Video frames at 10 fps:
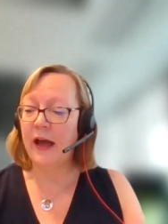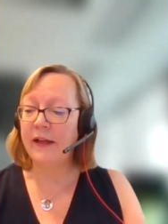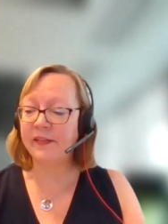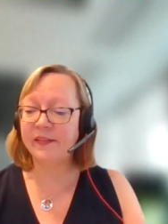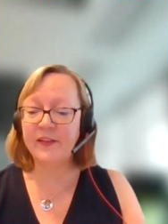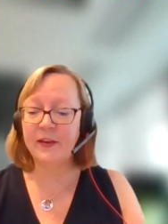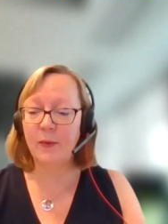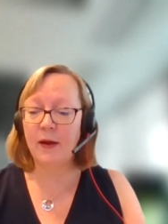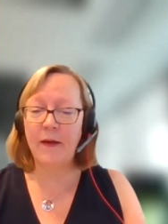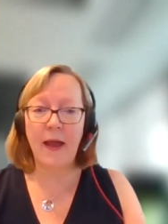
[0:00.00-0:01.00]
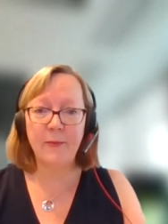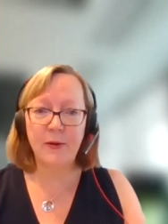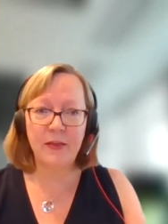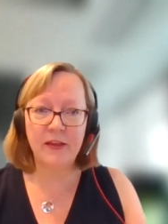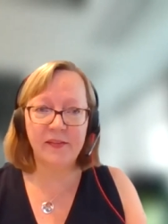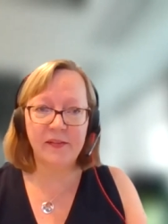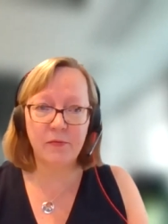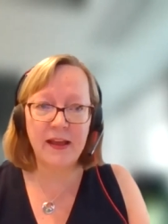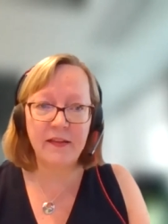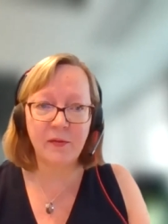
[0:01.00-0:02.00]
as a city where everybody thinks it
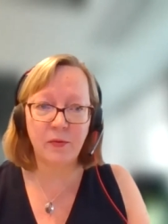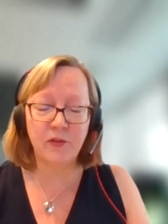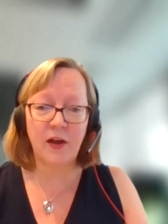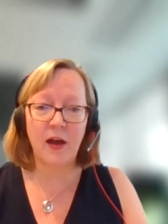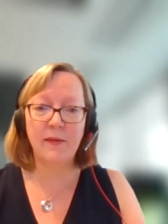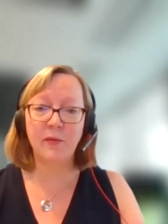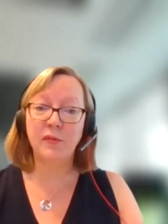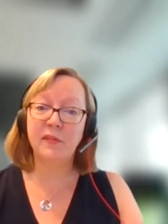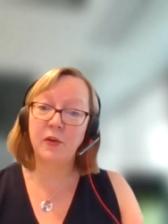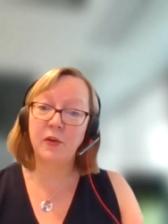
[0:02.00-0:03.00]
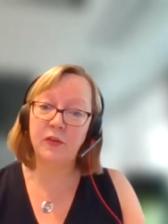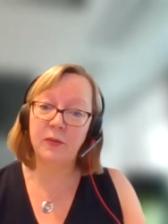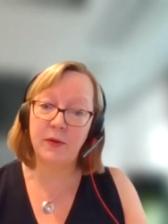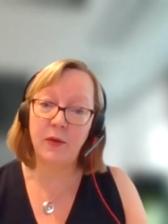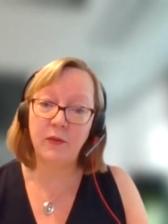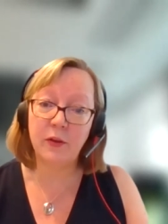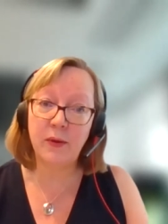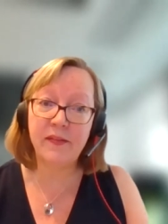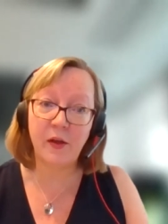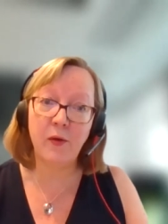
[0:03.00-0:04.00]
rains all the time, is also not immune to
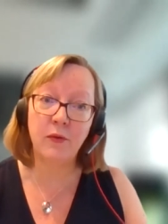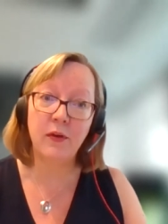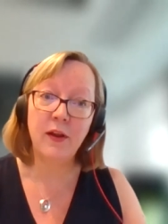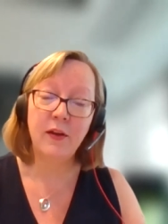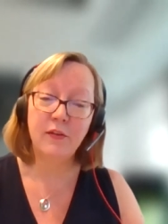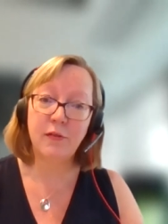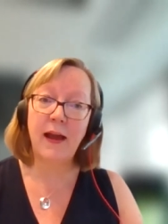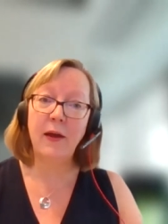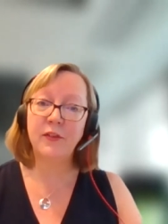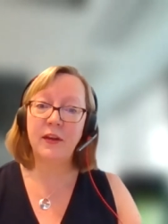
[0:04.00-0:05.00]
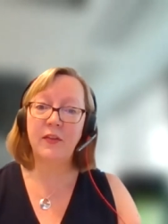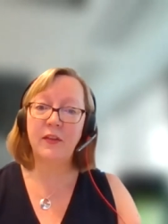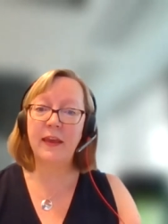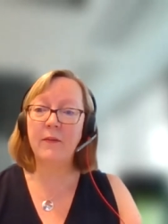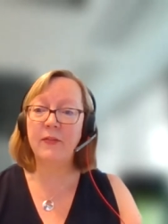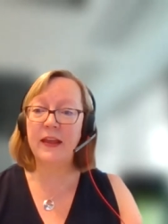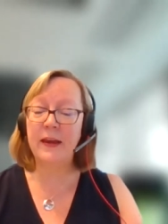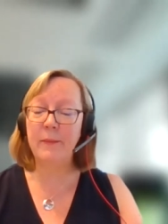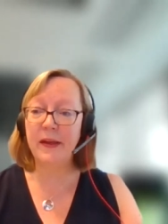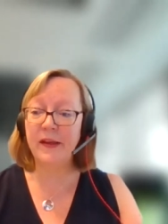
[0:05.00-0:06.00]
its own drought. And in the year of the
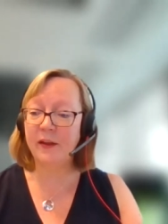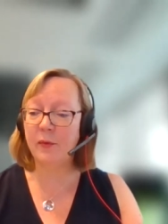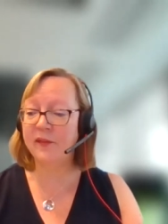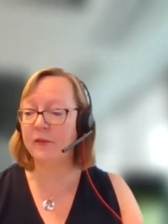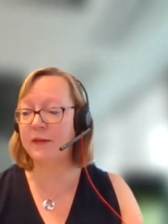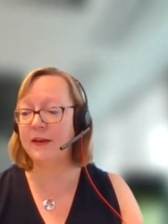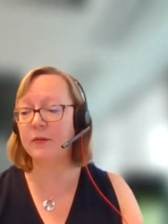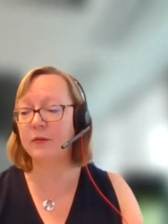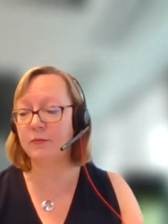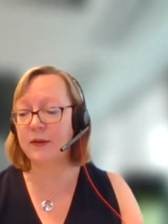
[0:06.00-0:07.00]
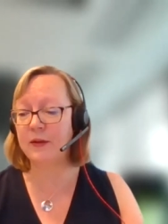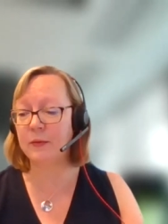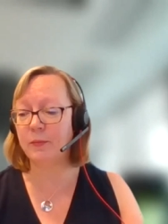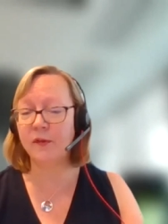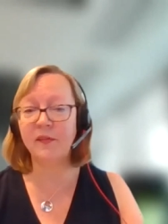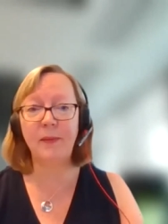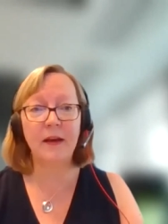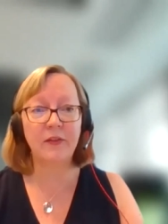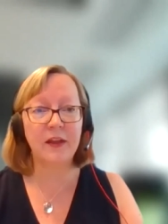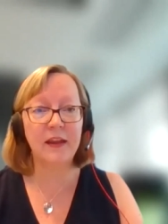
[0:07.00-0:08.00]
Olympics, there was a real, real
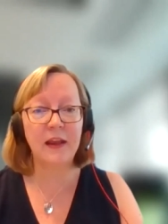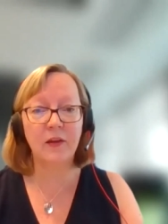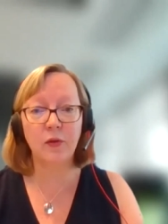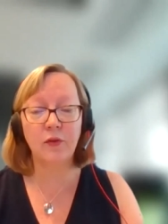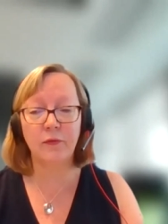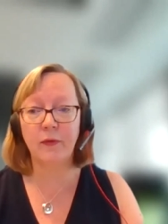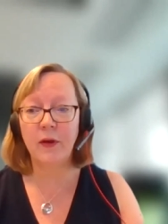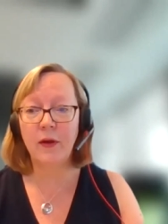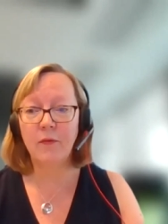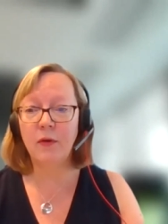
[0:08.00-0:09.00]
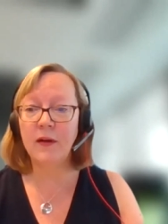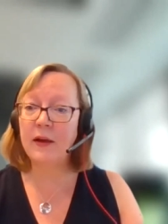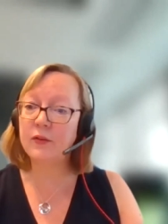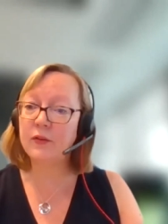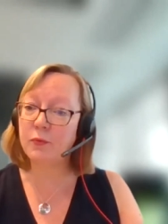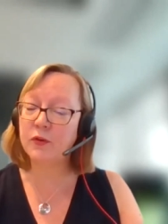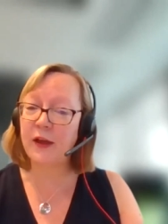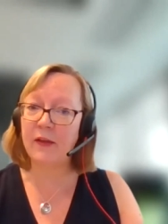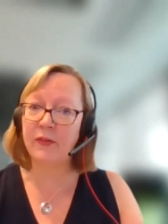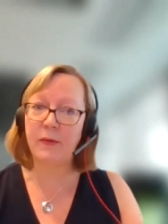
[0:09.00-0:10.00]
prospect that it could have run out of water
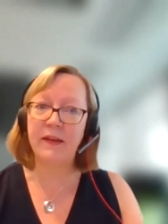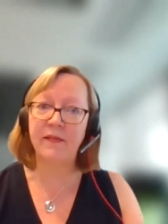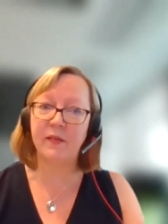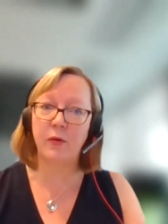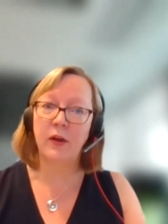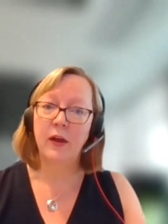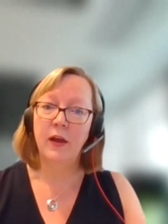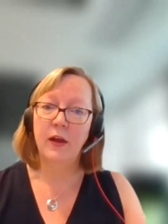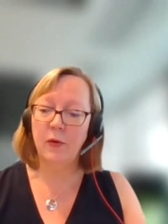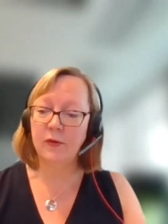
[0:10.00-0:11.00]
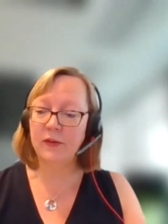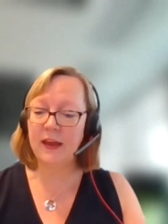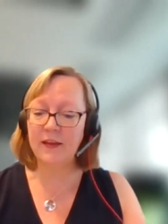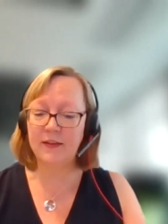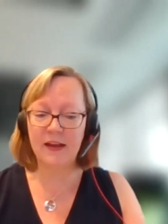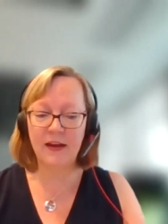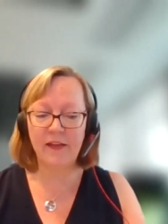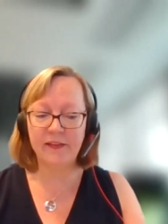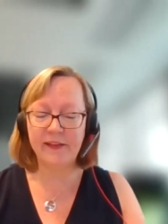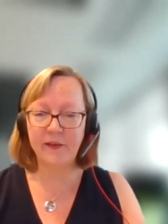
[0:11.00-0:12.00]
had the rains not not kicked in
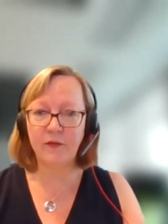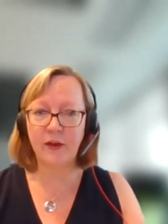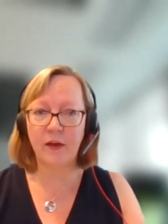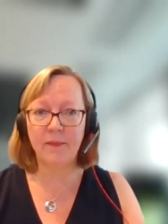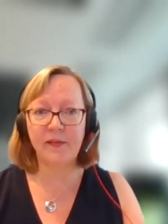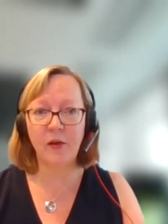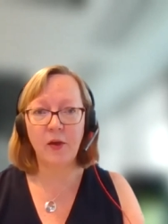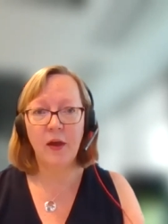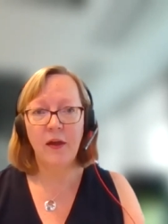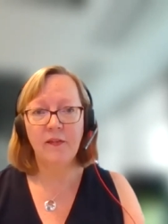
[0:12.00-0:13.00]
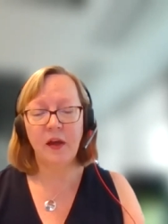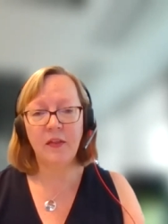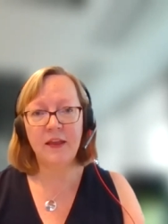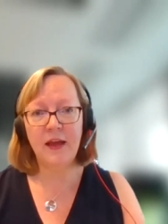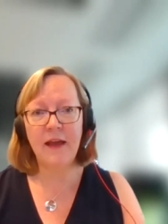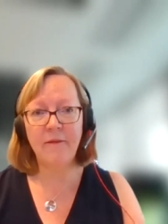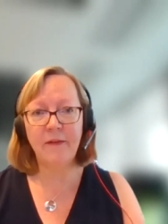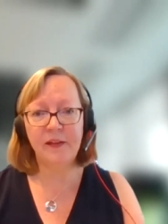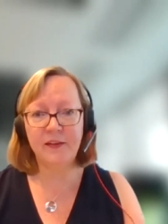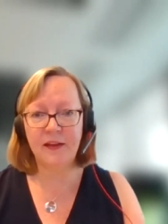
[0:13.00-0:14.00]
as they should have done. So, so I think
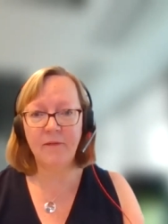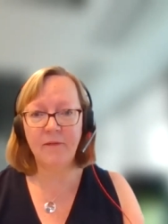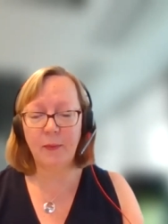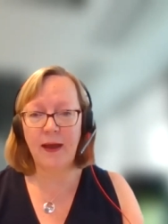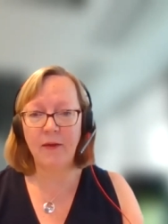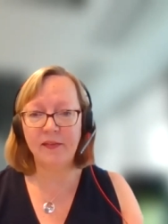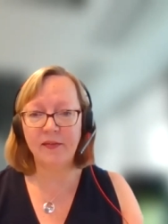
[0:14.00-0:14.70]
every city everywhere